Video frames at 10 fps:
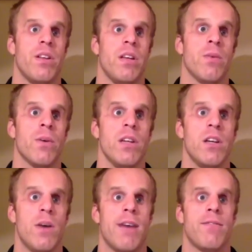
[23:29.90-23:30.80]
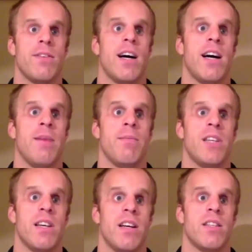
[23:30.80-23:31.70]
you really don't have time
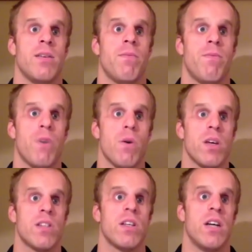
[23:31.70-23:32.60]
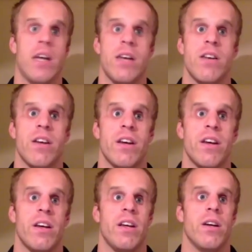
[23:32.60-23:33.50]
to focus on,
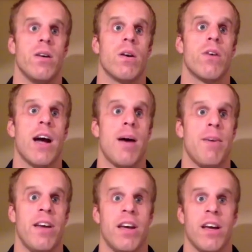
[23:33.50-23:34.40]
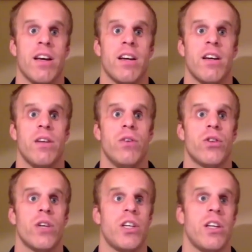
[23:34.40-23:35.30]
you know, grabbing
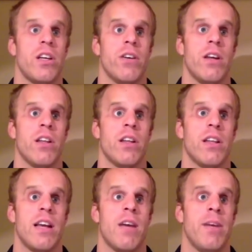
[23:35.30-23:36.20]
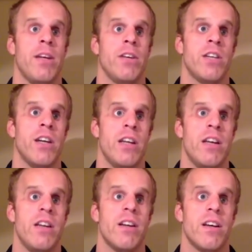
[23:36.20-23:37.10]
nutrition or anything like that. I mean, you're done
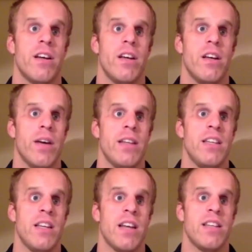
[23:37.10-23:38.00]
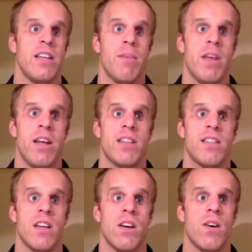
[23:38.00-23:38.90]
in, you know, 18, 19 minutes.
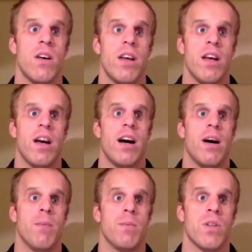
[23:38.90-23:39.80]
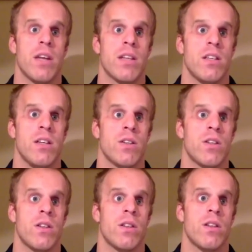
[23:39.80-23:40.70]
So,
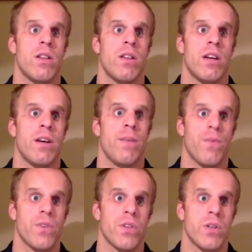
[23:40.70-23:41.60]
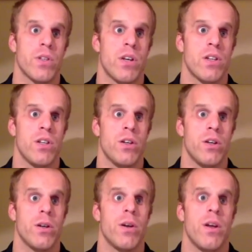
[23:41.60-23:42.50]
so as long as
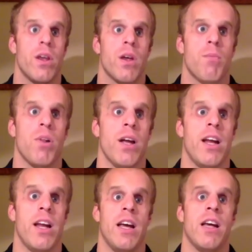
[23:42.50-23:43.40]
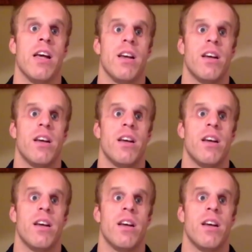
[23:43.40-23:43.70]
you're planning,